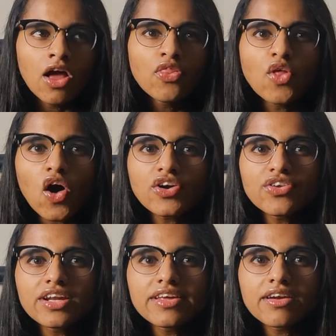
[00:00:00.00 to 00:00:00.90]
not
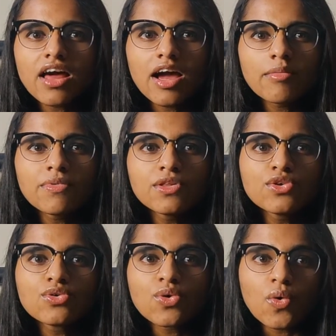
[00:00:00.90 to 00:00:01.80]
really reliable.
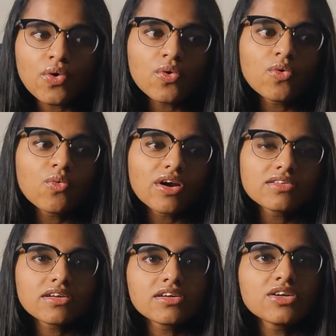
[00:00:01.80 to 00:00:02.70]
You don't know what
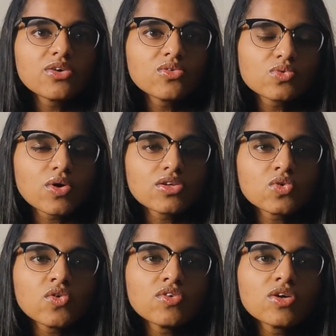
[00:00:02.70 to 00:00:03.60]
is underdosed, what is
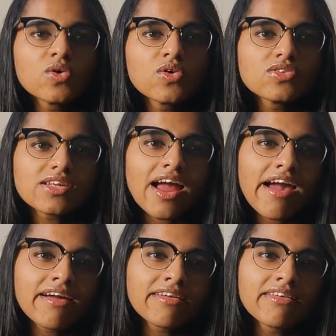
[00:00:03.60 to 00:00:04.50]
overdosed,
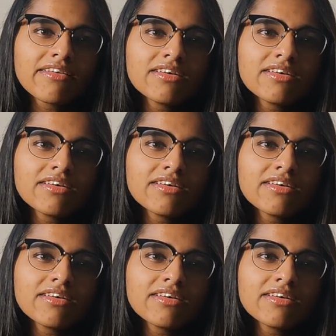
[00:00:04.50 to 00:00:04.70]
and